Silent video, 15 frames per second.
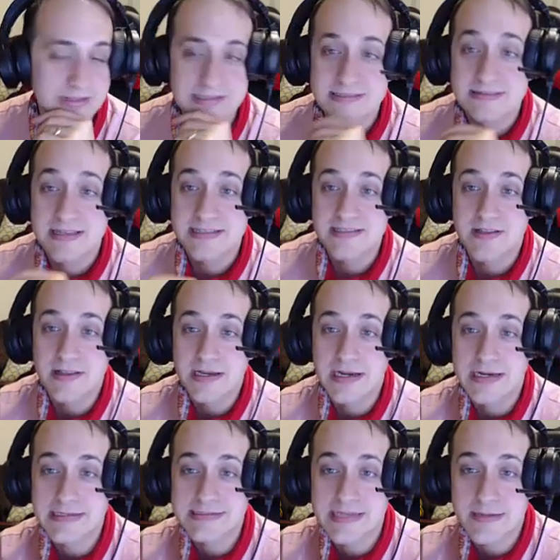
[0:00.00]
yeah. That's all
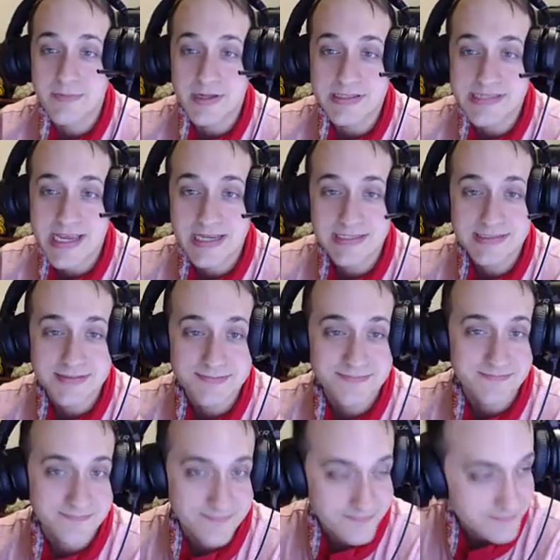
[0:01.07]
I got to say about
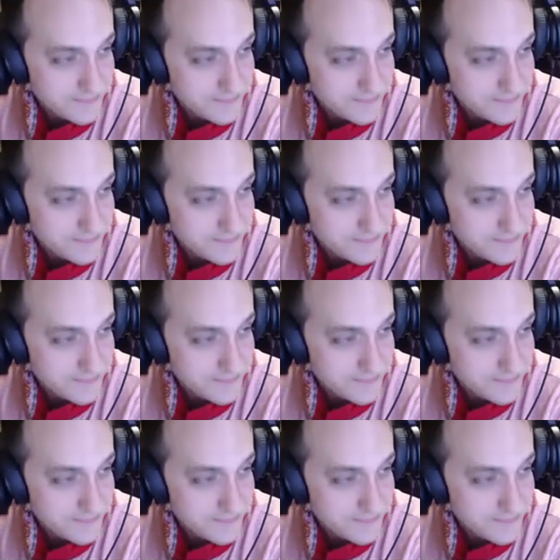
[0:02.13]
tax.